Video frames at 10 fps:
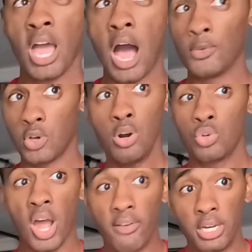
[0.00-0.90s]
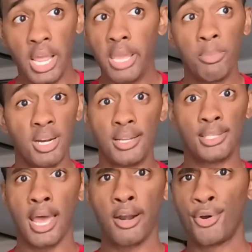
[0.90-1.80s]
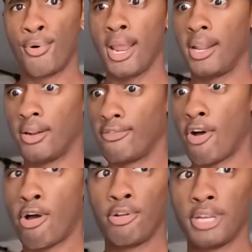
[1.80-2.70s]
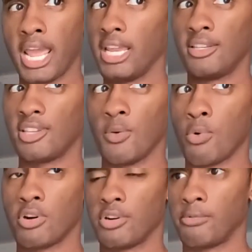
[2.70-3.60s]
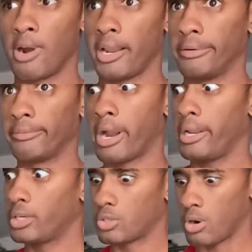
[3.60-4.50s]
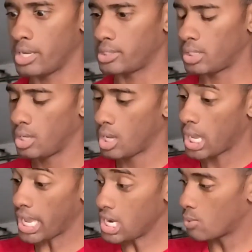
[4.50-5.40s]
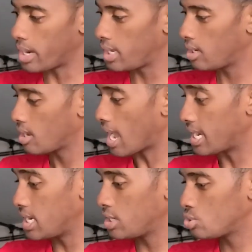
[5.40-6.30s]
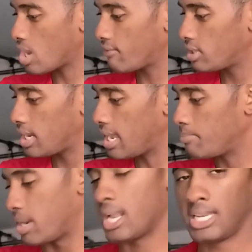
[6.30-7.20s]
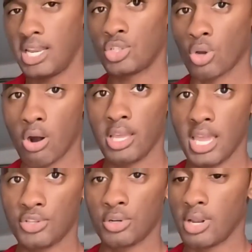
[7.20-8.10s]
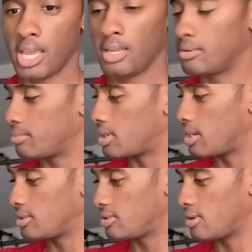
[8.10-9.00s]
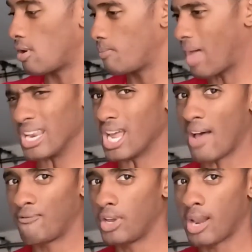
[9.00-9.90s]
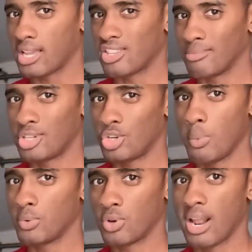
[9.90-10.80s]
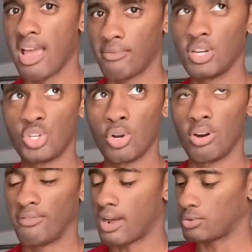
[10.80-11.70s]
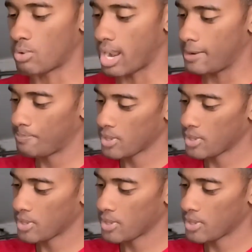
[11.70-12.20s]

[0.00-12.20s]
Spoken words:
I was gonna drive it today, but it decided to rain. Of all days, it wanted to rain, right? Crazy. Anyway, I didn't get to drive it today, but I did start it yesterday because, I felt like something stupid was gonna happen, and sure enough, I was right.